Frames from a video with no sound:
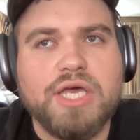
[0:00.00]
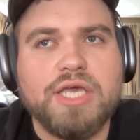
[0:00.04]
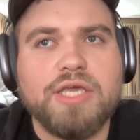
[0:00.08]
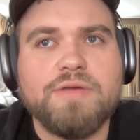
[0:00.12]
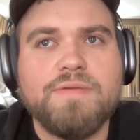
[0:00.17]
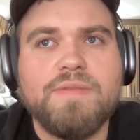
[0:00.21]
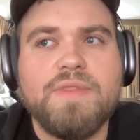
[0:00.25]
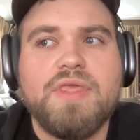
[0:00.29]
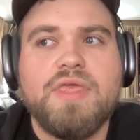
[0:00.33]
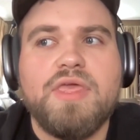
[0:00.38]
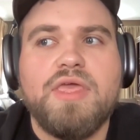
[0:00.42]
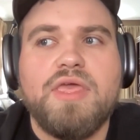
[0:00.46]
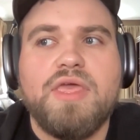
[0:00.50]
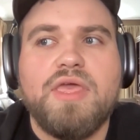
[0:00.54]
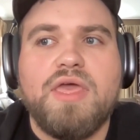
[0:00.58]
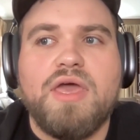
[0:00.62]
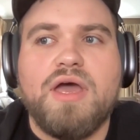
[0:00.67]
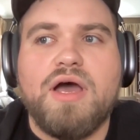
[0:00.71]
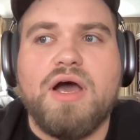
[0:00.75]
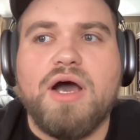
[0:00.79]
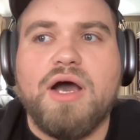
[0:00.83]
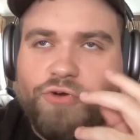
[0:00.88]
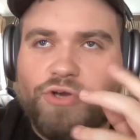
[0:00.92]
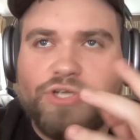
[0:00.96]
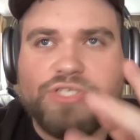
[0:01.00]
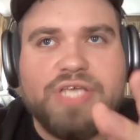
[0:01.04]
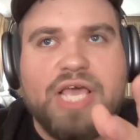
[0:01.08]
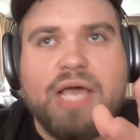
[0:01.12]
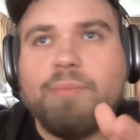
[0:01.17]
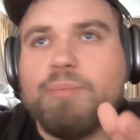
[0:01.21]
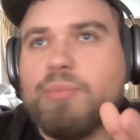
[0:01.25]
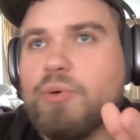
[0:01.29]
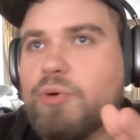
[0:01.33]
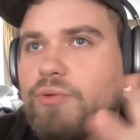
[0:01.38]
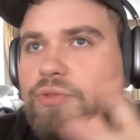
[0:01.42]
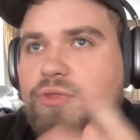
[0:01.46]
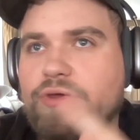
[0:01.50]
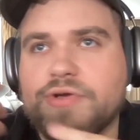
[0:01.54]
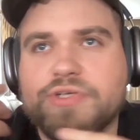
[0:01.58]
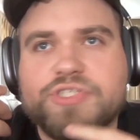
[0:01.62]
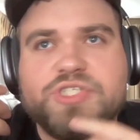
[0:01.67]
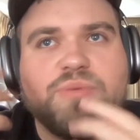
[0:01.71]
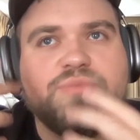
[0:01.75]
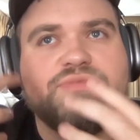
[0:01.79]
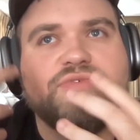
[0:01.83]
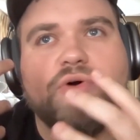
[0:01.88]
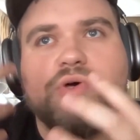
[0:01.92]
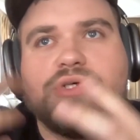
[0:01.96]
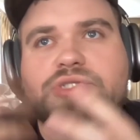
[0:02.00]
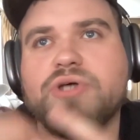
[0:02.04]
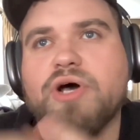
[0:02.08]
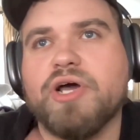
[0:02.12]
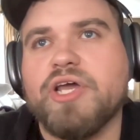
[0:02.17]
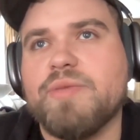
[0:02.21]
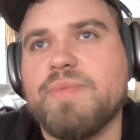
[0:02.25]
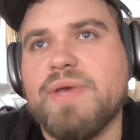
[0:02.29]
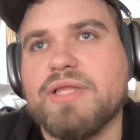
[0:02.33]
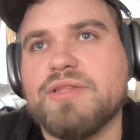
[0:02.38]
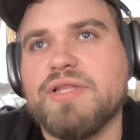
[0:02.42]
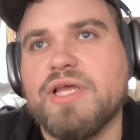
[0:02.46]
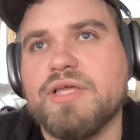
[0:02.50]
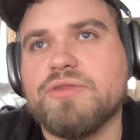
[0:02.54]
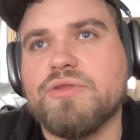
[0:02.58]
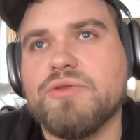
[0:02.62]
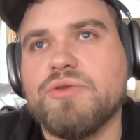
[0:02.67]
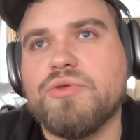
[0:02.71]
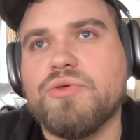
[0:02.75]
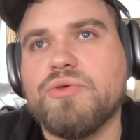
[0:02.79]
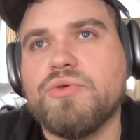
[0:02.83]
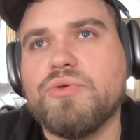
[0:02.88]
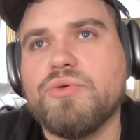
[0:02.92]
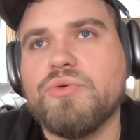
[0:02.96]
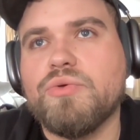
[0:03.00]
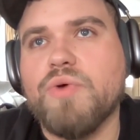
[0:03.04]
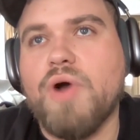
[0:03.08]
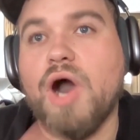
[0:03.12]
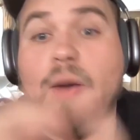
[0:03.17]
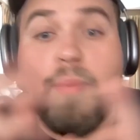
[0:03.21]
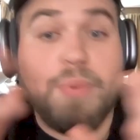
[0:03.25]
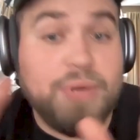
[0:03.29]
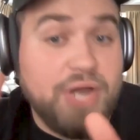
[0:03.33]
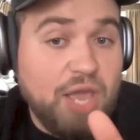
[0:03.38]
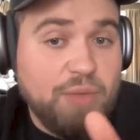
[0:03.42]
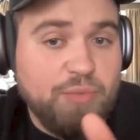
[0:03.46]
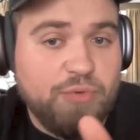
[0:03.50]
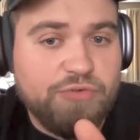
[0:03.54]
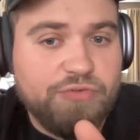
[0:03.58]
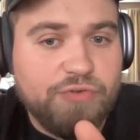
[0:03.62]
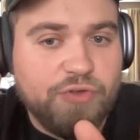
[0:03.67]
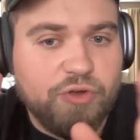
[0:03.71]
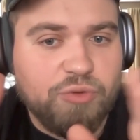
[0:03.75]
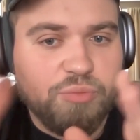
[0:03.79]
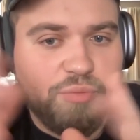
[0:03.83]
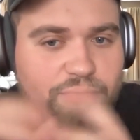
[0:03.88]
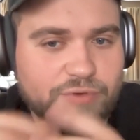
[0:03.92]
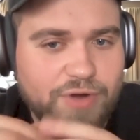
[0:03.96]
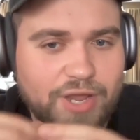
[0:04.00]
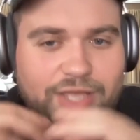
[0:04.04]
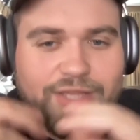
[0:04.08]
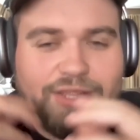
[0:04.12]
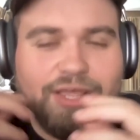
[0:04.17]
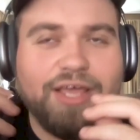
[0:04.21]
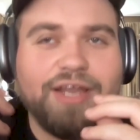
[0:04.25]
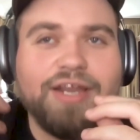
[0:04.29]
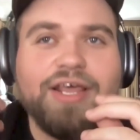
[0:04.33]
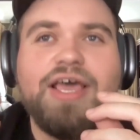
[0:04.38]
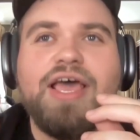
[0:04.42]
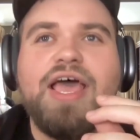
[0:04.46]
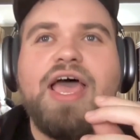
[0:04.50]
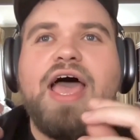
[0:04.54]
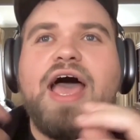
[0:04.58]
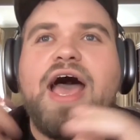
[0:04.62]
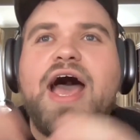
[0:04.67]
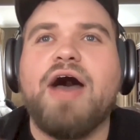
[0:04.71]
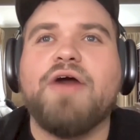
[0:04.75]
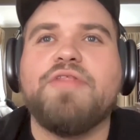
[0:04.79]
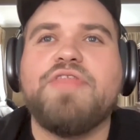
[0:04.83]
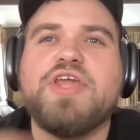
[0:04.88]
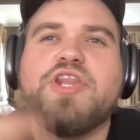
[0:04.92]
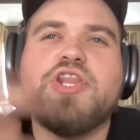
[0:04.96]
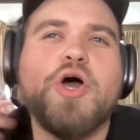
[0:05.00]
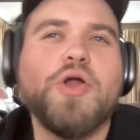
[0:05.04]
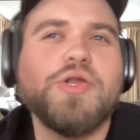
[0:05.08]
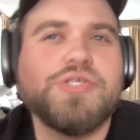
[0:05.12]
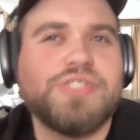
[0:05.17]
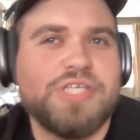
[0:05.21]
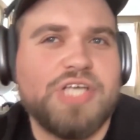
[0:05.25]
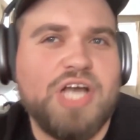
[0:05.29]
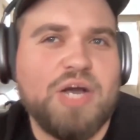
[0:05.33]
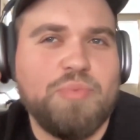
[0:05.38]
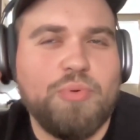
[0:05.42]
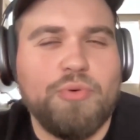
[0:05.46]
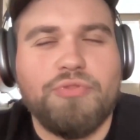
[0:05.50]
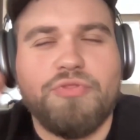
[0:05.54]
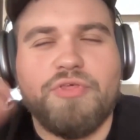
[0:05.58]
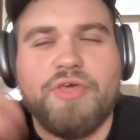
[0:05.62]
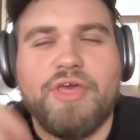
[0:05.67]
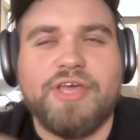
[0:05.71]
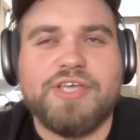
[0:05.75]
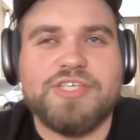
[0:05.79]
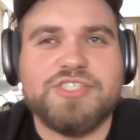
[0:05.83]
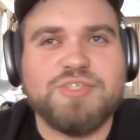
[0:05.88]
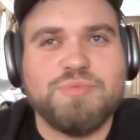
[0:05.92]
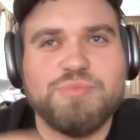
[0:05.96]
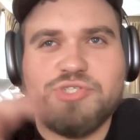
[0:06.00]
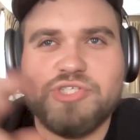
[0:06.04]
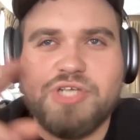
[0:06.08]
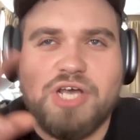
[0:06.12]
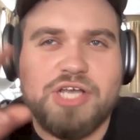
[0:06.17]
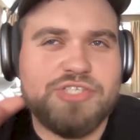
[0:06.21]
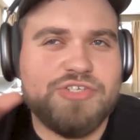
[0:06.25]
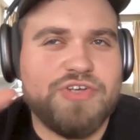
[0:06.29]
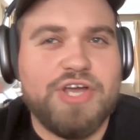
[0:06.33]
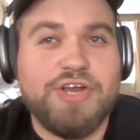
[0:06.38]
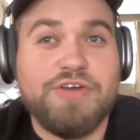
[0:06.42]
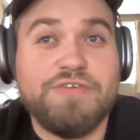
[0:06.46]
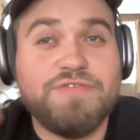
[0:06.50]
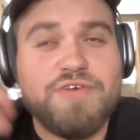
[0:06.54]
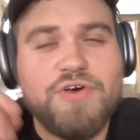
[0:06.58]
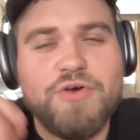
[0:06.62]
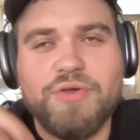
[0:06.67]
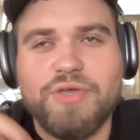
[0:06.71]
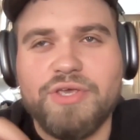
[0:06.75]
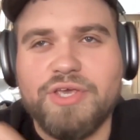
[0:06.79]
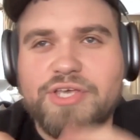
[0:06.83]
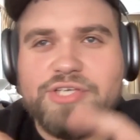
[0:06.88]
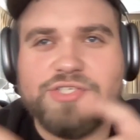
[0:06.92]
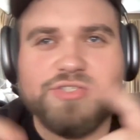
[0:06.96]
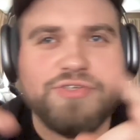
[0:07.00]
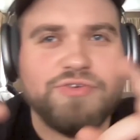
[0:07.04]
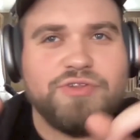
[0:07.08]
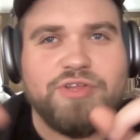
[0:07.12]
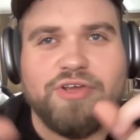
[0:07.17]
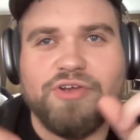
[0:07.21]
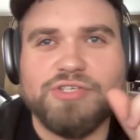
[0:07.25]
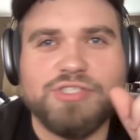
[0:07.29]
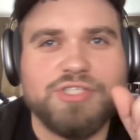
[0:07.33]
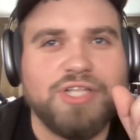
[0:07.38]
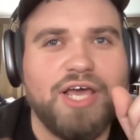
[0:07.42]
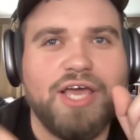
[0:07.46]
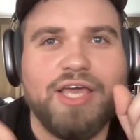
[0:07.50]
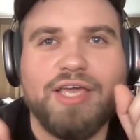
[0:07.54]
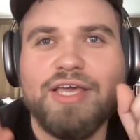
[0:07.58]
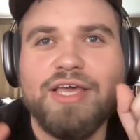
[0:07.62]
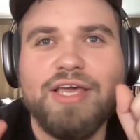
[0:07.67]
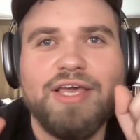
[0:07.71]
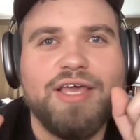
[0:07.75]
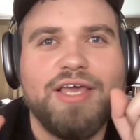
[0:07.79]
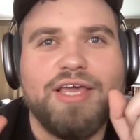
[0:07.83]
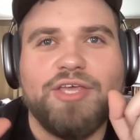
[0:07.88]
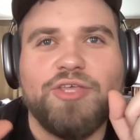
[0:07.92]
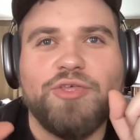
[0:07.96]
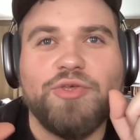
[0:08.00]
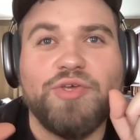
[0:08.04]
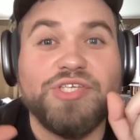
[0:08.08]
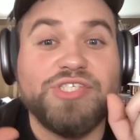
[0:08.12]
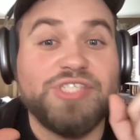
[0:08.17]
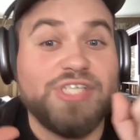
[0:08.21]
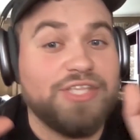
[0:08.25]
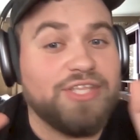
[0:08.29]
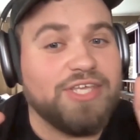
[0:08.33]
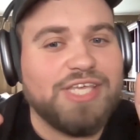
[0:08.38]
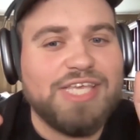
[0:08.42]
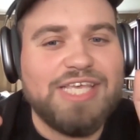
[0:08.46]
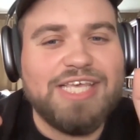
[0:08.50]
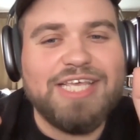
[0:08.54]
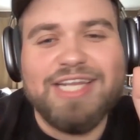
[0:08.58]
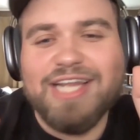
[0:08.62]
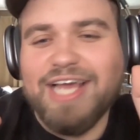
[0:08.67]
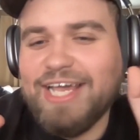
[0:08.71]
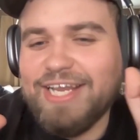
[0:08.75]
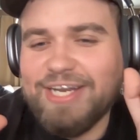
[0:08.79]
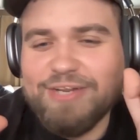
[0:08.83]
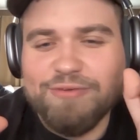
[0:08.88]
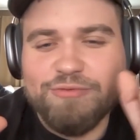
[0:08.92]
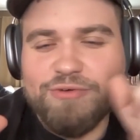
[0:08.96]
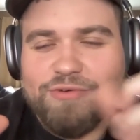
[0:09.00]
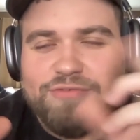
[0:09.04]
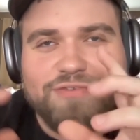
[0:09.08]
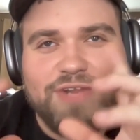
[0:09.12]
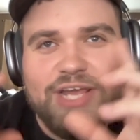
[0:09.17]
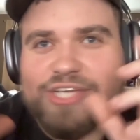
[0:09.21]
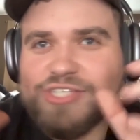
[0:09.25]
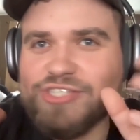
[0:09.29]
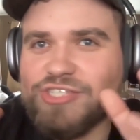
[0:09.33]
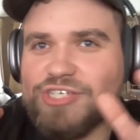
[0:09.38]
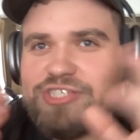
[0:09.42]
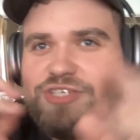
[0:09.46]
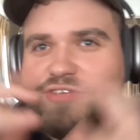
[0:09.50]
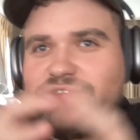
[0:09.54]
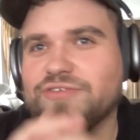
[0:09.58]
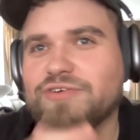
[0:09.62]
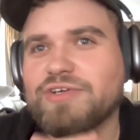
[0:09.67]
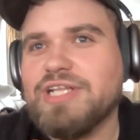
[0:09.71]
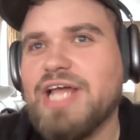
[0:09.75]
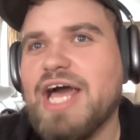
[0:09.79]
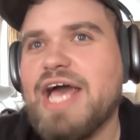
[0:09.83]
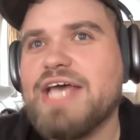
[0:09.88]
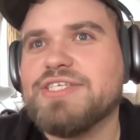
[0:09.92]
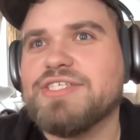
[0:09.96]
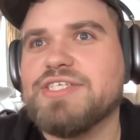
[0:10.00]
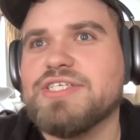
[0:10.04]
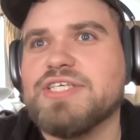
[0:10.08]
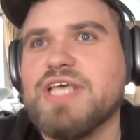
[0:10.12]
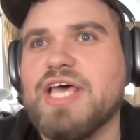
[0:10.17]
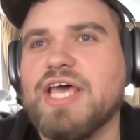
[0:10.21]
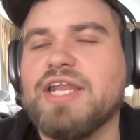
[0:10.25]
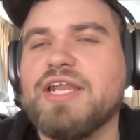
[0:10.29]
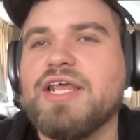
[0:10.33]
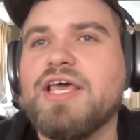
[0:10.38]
Like, for example, there are some folks talking about like the new Oppenheimer film, right? And how they notice a couple of things. Some shots are out of focus, or there's like, you can see the key light and reflections of their glasses.